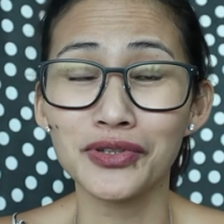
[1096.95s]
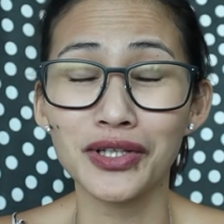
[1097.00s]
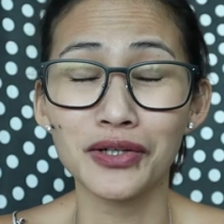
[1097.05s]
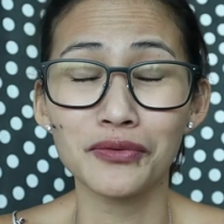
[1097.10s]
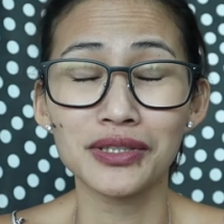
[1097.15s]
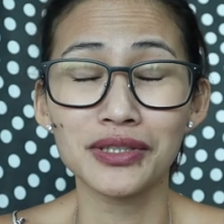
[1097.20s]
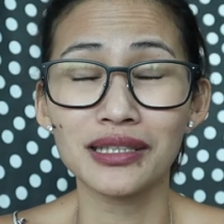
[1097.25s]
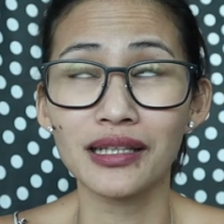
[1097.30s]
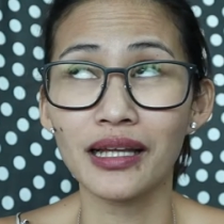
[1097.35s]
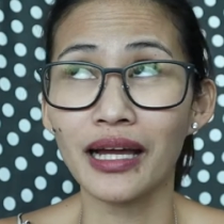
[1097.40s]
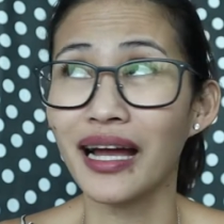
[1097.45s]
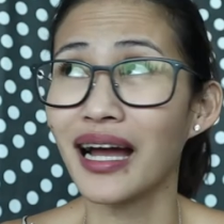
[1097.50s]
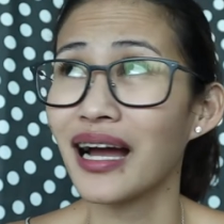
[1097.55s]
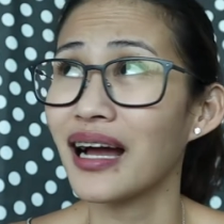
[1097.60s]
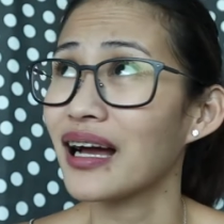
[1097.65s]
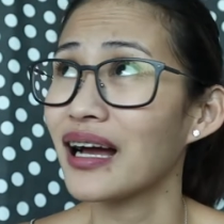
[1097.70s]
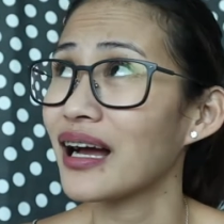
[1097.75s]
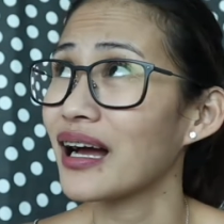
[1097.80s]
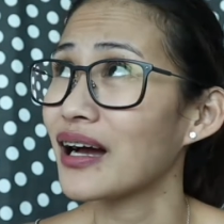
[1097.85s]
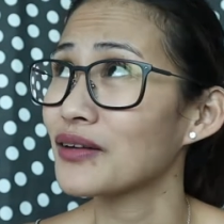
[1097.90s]
That was like
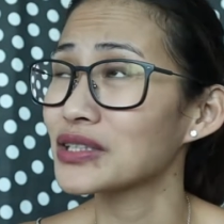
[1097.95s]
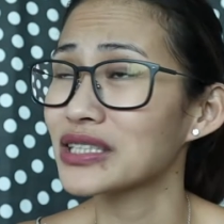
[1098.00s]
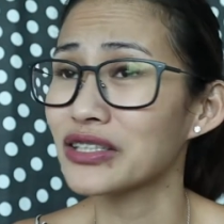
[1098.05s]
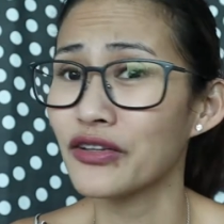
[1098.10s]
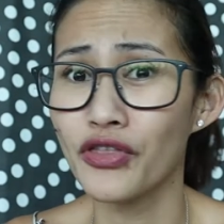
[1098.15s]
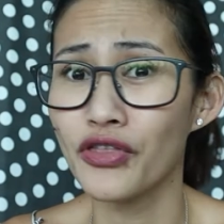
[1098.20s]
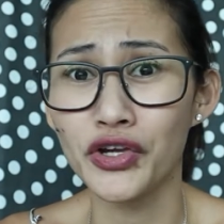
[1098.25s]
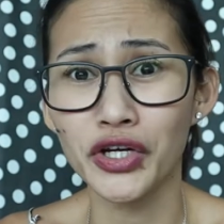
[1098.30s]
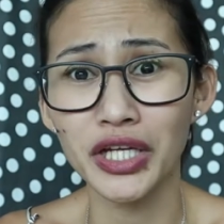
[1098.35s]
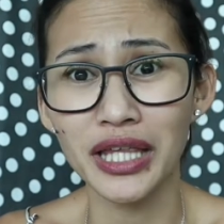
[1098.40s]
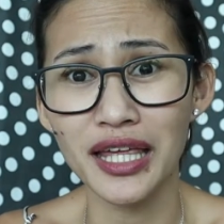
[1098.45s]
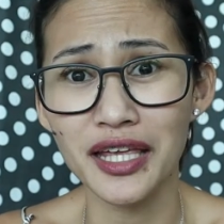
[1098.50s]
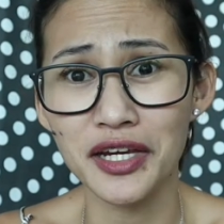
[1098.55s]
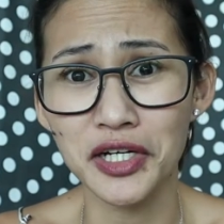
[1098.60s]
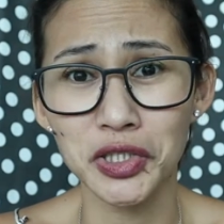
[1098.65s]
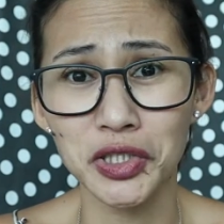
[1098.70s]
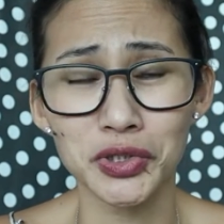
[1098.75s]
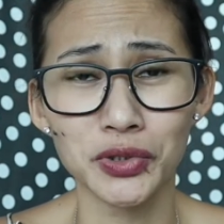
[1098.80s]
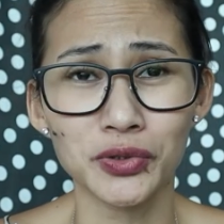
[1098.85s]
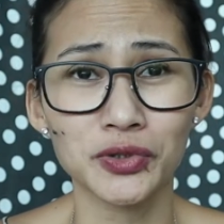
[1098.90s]
I was 13
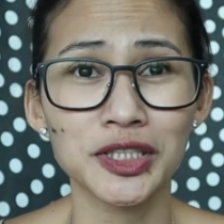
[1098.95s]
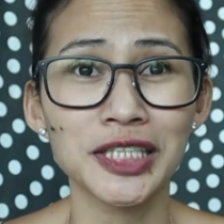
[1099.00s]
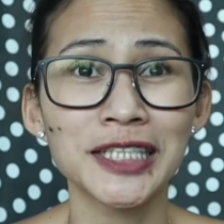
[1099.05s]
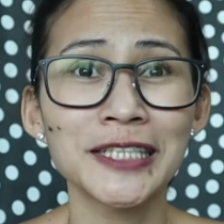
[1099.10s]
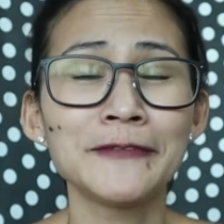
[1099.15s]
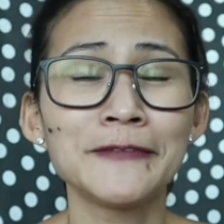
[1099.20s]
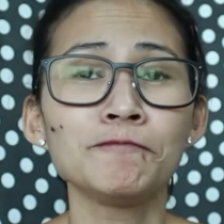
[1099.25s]
years old.